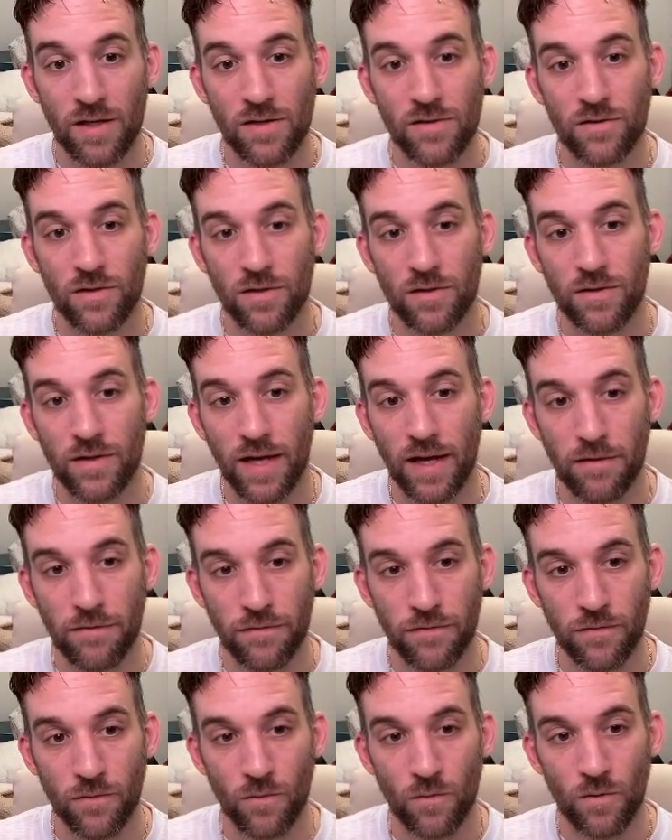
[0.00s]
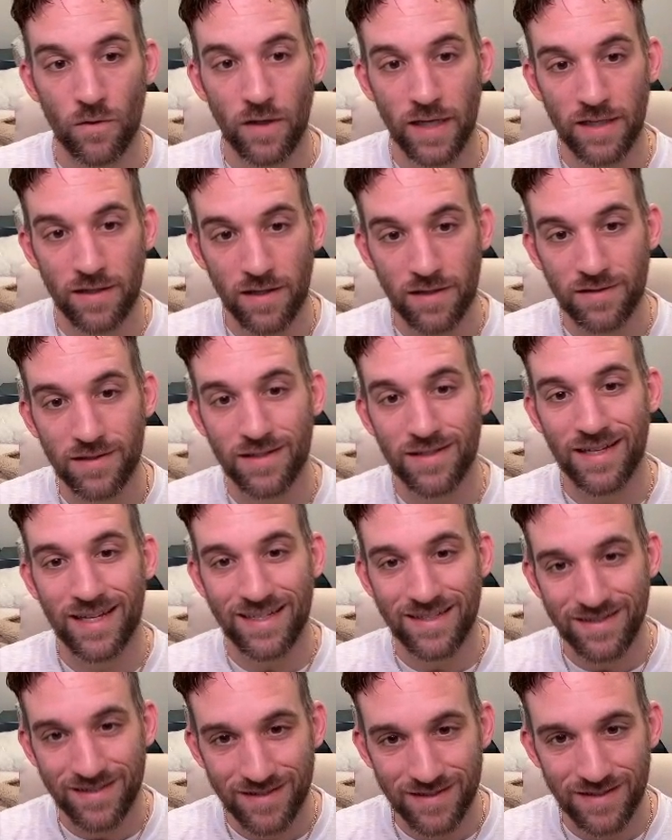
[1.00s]
So if it doesn't
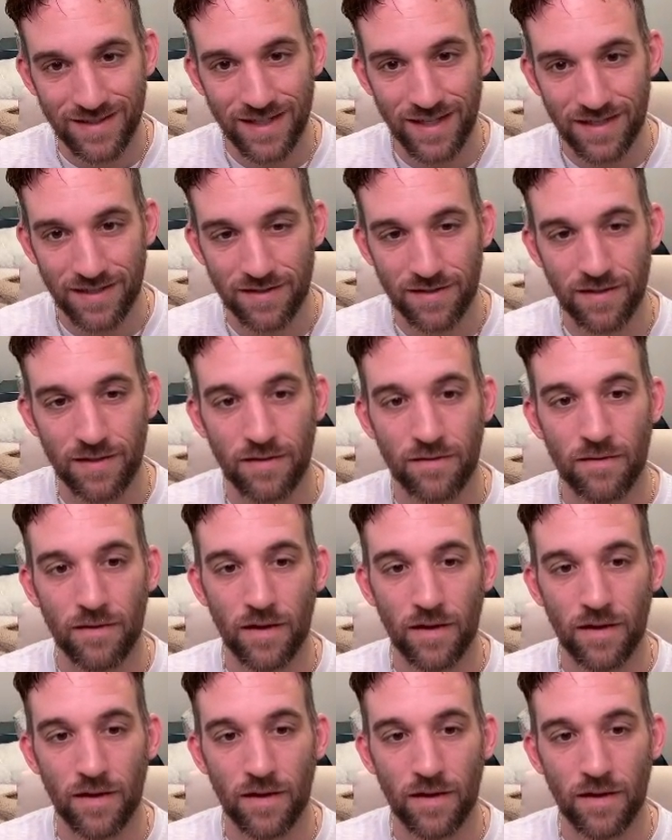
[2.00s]
exist,